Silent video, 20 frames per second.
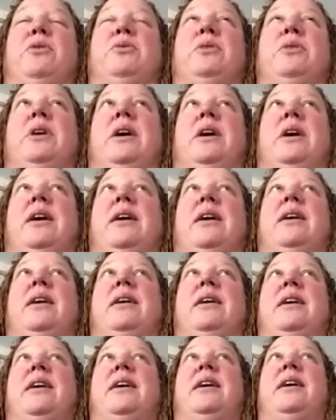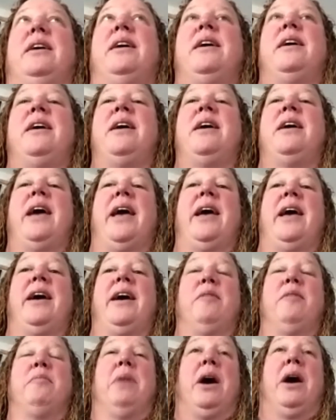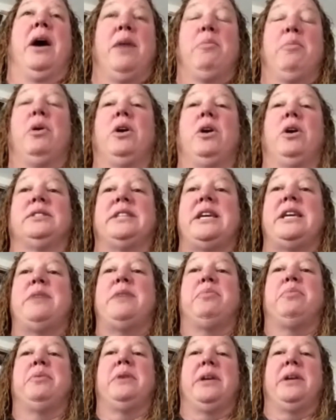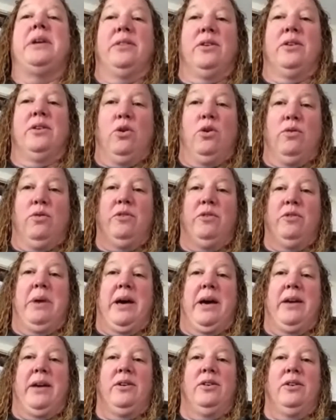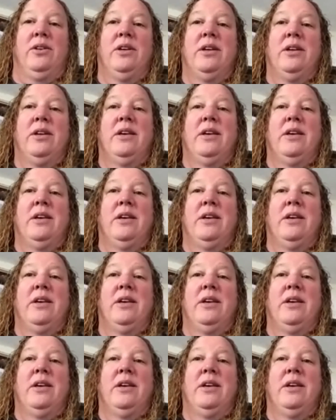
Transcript: I am eyeball deep in the COVID battle